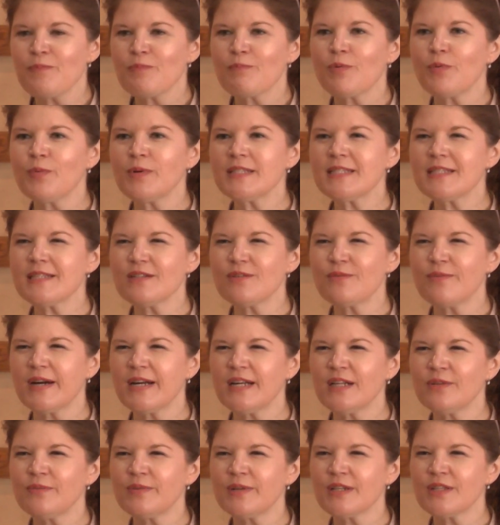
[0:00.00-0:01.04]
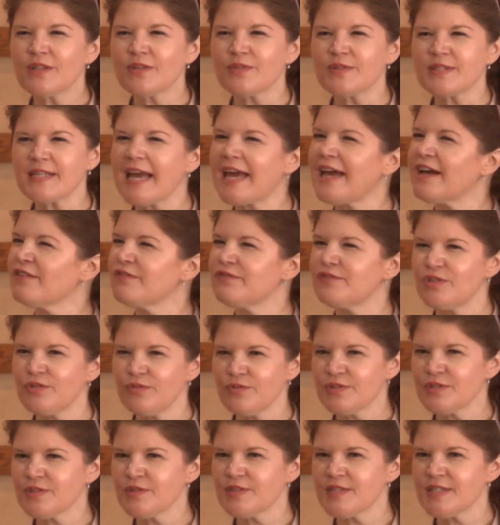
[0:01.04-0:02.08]
But once in a while, one of those half
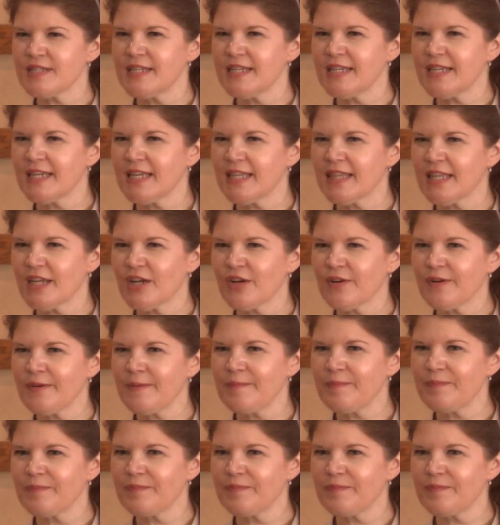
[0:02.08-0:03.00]
tos will sneak in there.